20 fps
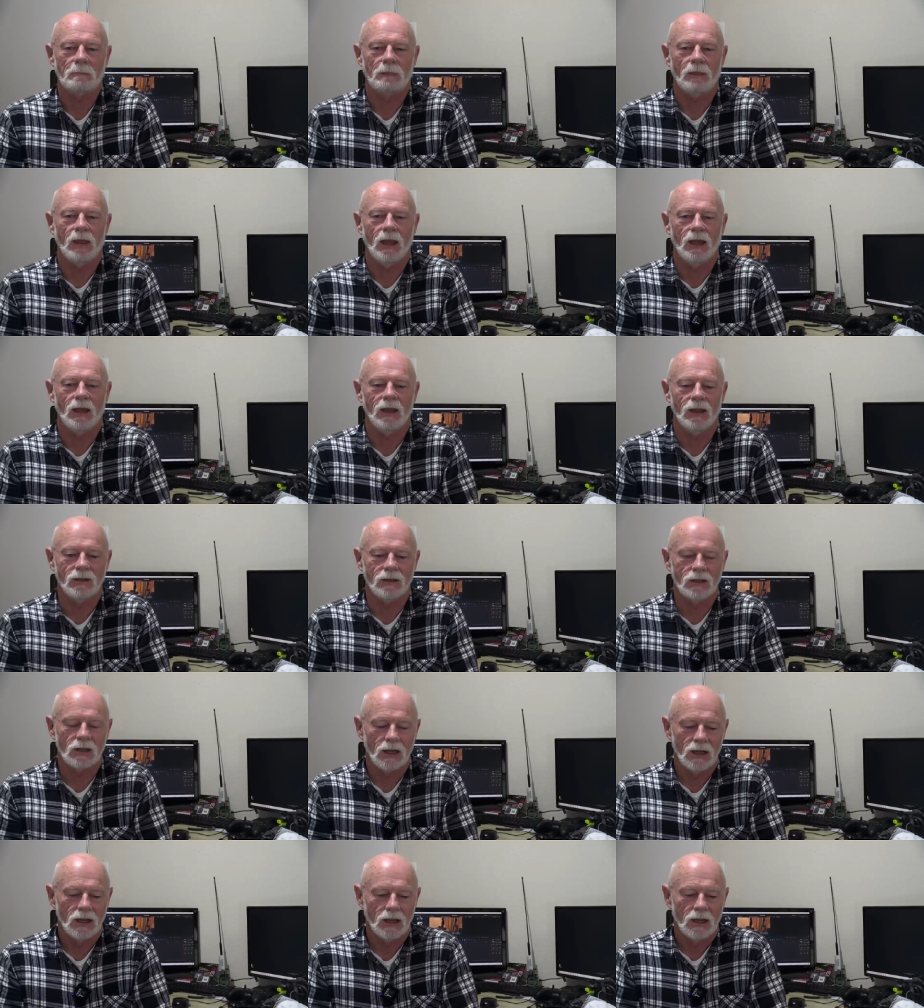And
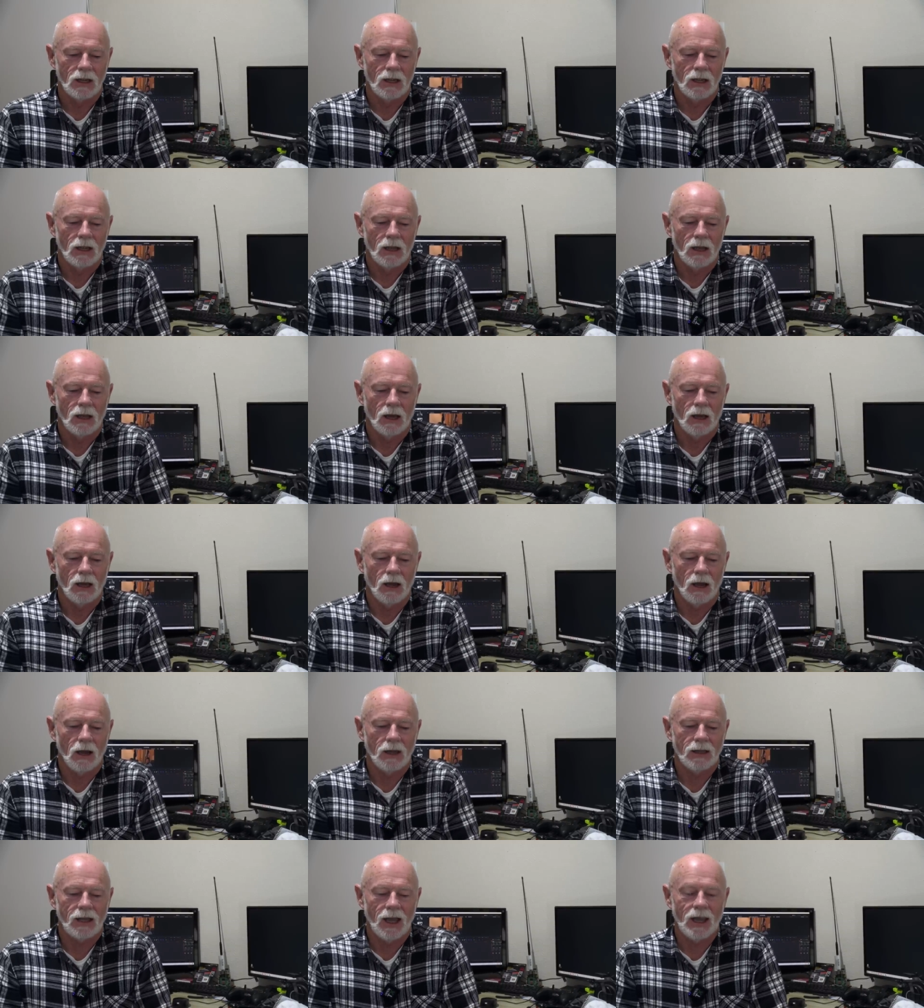
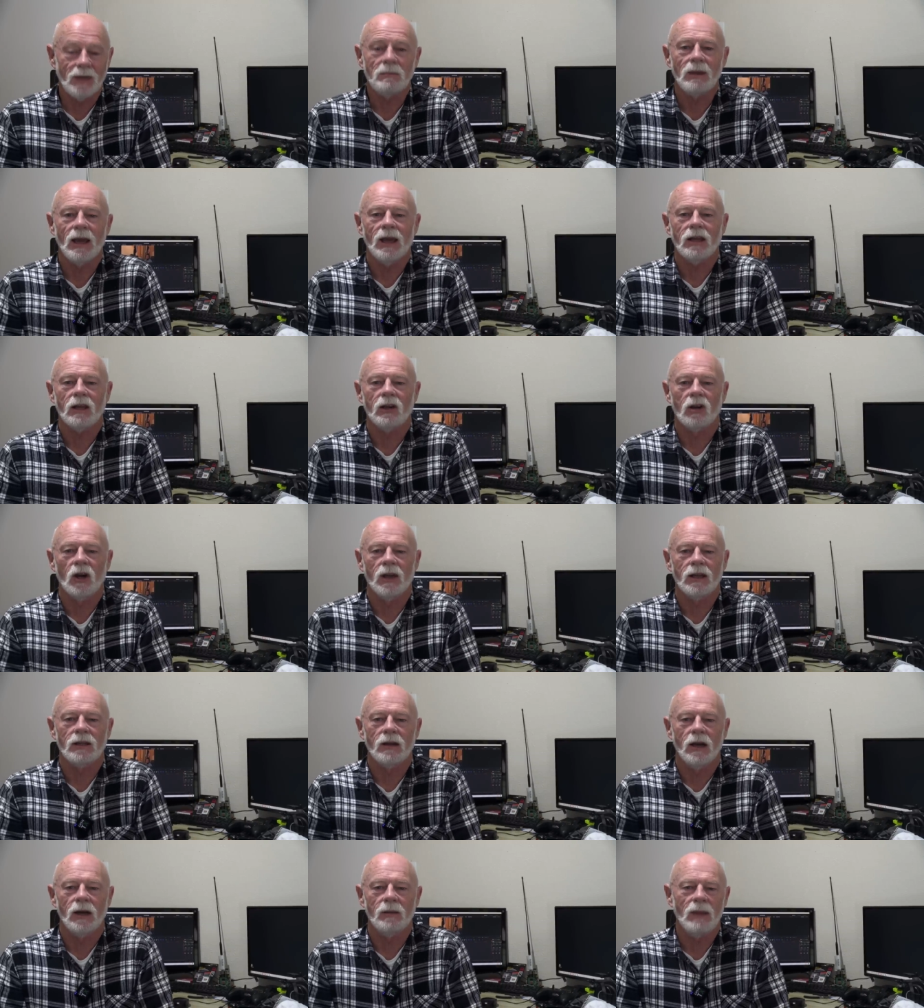I came back and
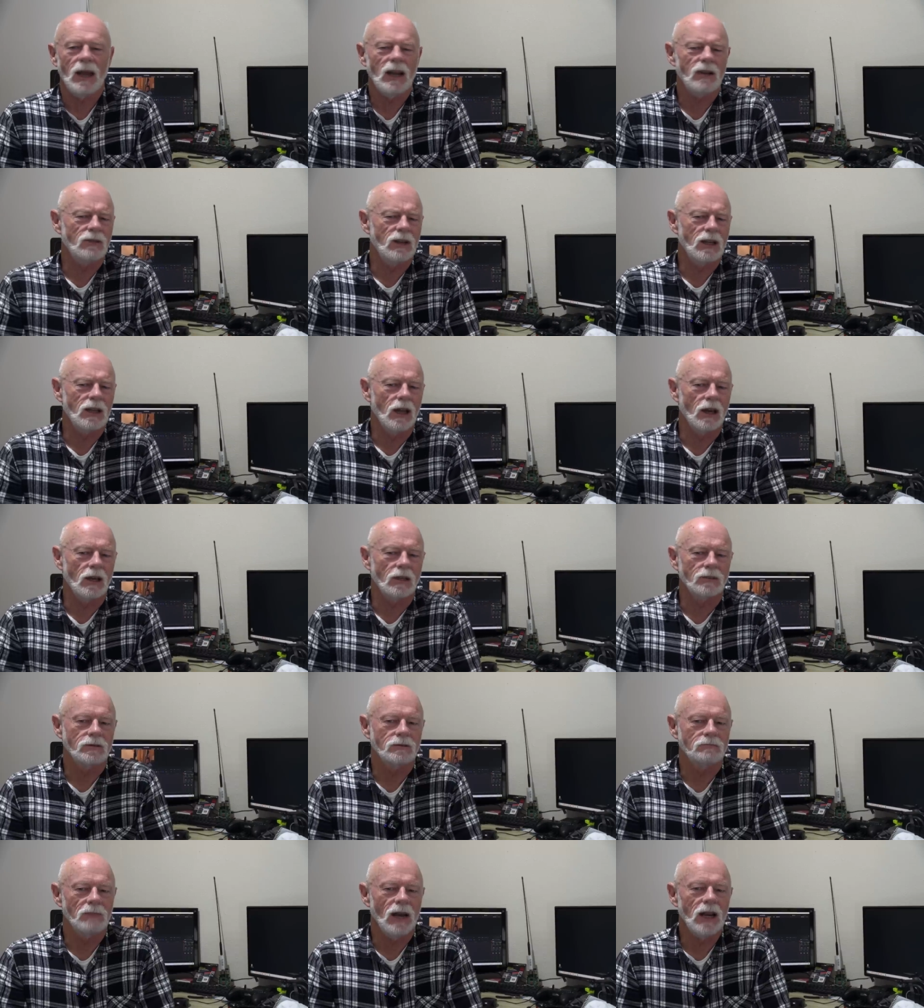I made a
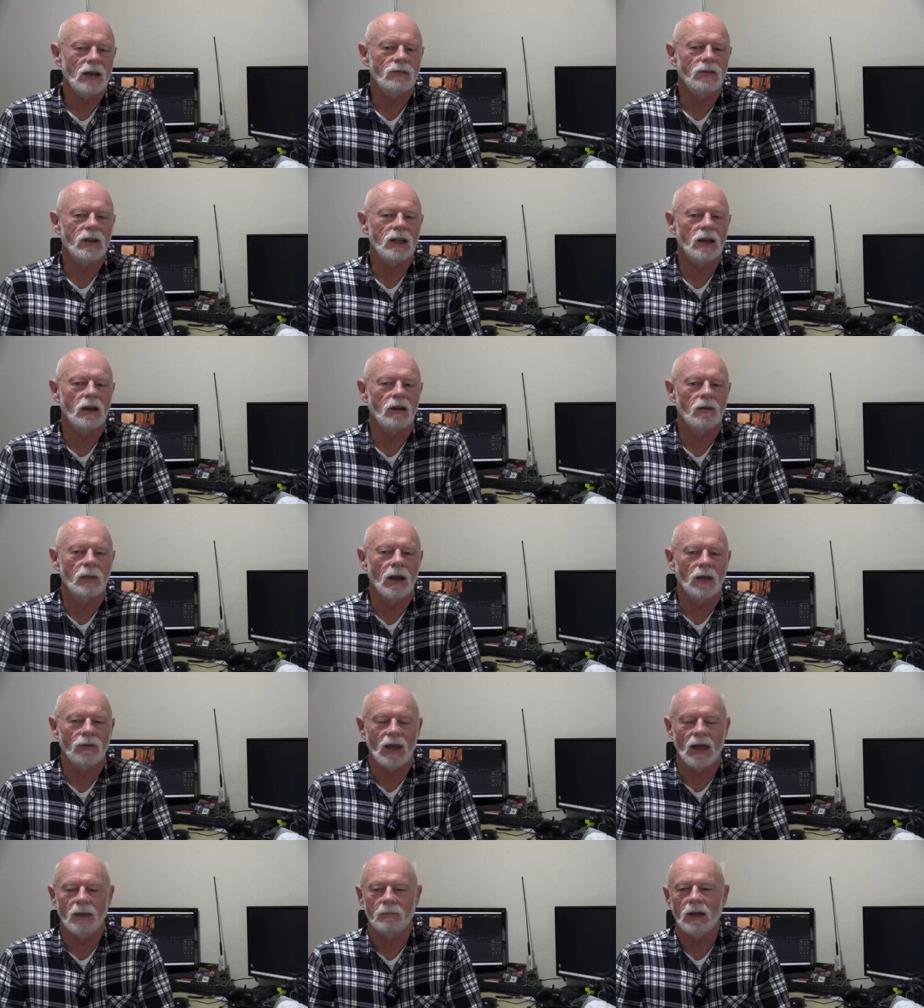video
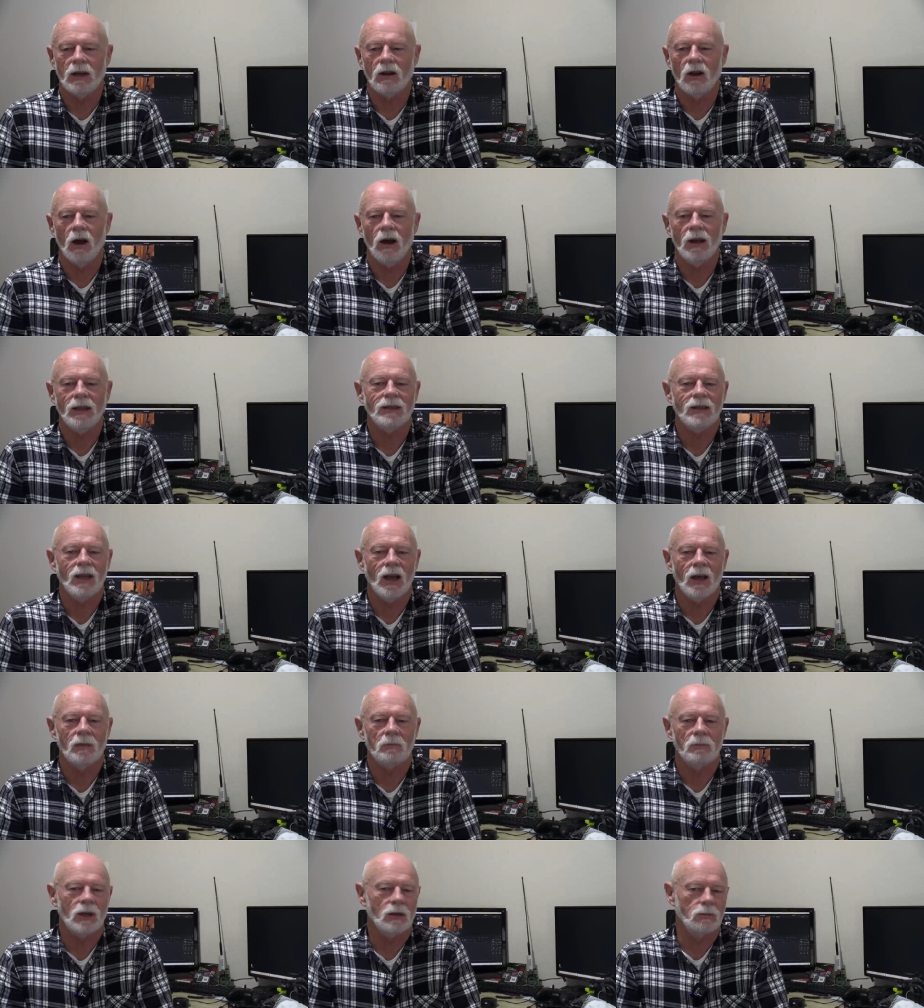about that, but I
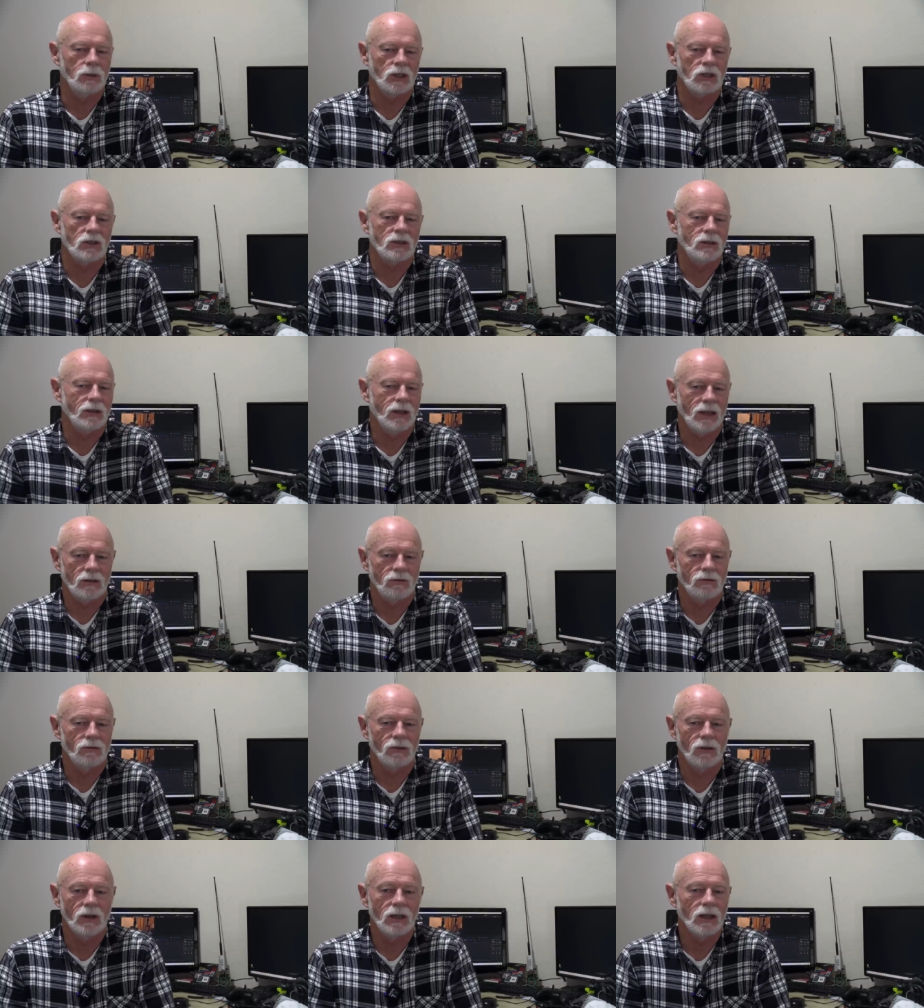can't publish that
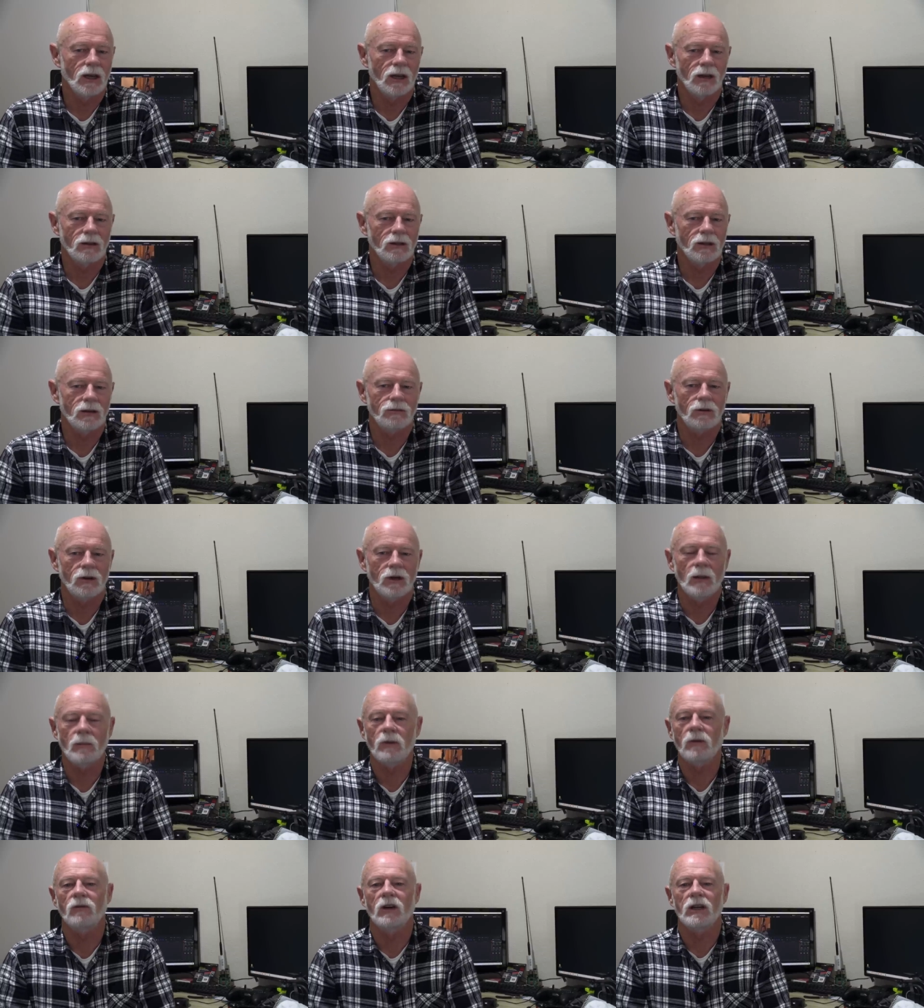video for a
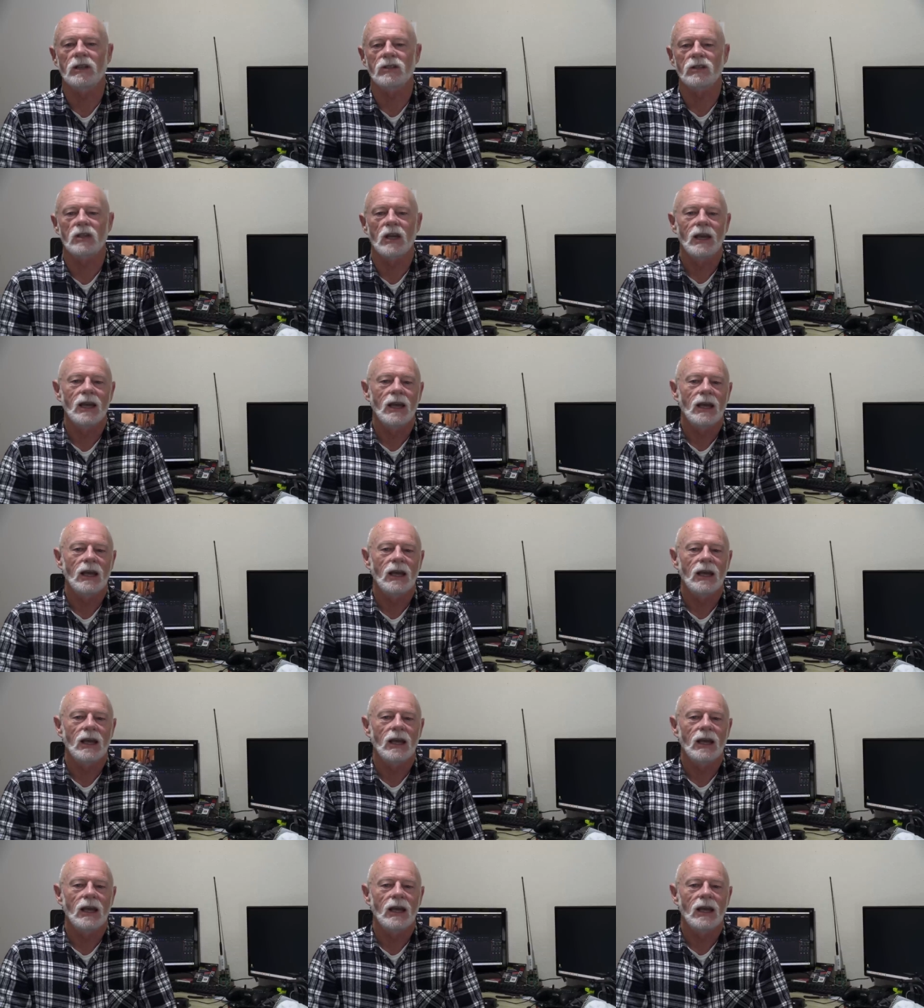number of reasons.